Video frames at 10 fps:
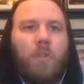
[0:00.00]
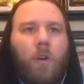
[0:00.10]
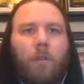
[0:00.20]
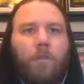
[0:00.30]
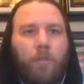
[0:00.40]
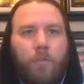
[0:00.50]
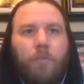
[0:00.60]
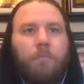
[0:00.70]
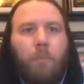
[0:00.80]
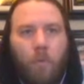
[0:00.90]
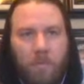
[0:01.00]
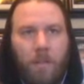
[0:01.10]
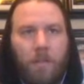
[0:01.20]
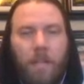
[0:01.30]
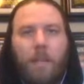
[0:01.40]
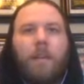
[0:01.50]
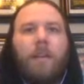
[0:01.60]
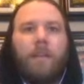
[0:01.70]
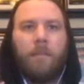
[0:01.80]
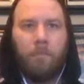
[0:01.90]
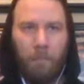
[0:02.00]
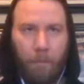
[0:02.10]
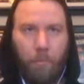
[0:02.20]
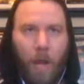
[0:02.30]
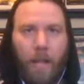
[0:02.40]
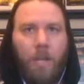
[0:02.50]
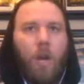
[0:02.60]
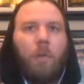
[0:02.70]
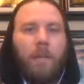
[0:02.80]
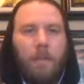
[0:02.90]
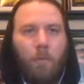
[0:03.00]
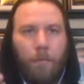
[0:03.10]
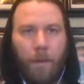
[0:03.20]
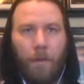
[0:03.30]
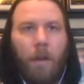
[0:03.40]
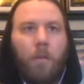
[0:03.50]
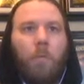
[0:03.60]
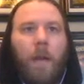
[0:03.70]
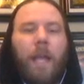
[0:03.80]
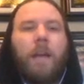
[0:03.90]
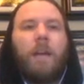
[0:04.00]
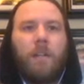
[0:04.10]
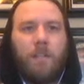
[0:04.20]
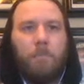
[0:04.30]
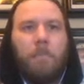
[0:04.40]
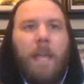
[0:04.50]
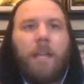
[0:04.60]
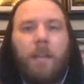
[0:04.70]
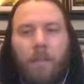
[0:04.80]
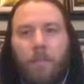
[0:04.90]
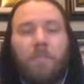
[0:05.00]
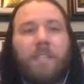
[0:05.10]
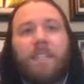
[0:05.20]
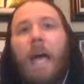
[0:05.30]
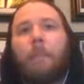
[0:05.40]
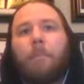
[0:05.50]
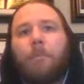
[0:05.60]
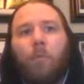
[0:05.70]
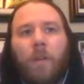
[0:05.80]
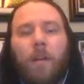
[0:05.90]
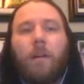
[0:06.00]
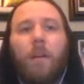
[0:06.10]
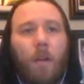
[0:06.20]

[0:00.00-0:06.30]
are for you personally, let Brian know, and he will figure out a way to make those things happen for you.